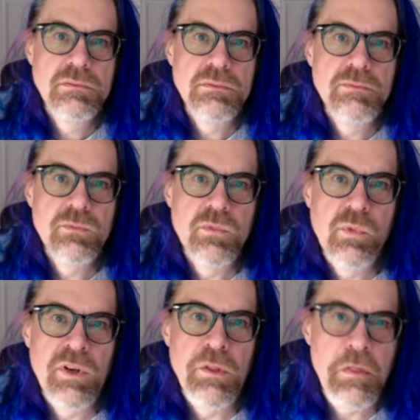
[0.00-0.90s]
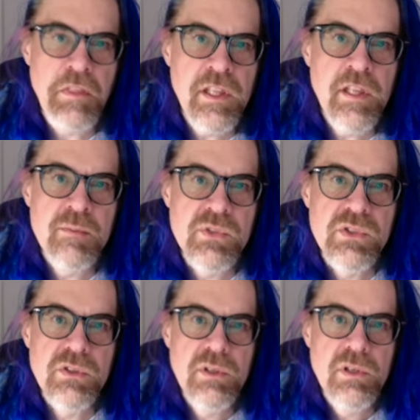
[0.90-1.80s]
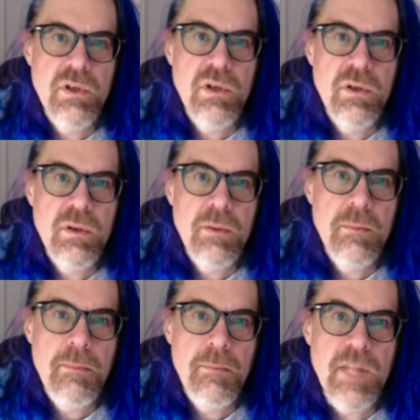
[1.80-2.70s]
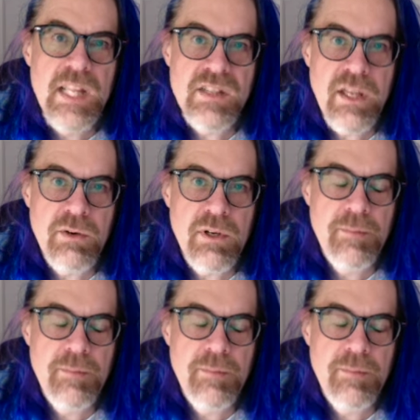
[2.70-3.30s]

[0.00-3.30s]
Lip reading: what are the themes, etc.